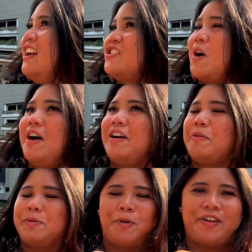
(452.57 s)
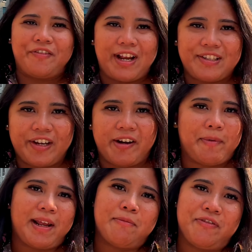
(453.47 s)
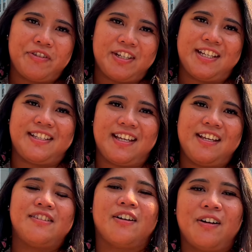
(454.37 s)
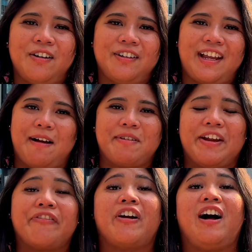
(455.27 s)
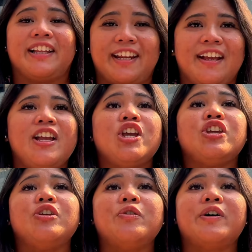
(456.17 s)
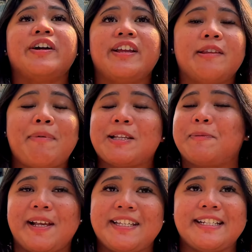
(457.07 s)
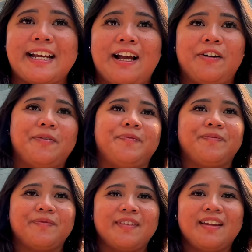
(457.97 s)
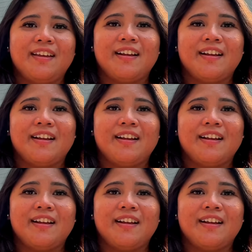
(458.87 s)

So I was born and raised here, but I moved to DC. So yeah, I'm here for a holiday. You are in the best place in town. Yeah,